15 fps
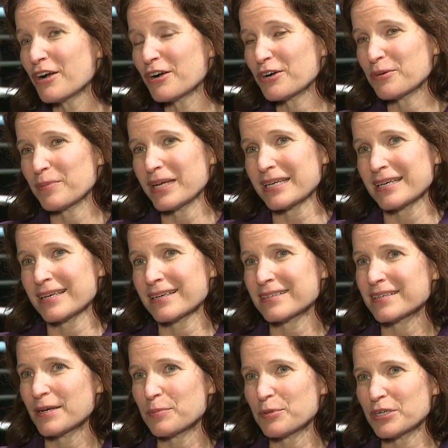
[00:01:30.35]
her
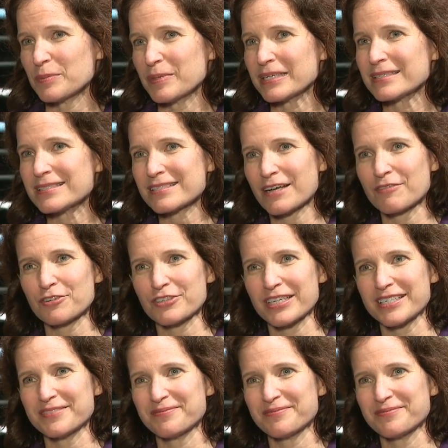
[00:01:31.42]
making a pretty big discovery.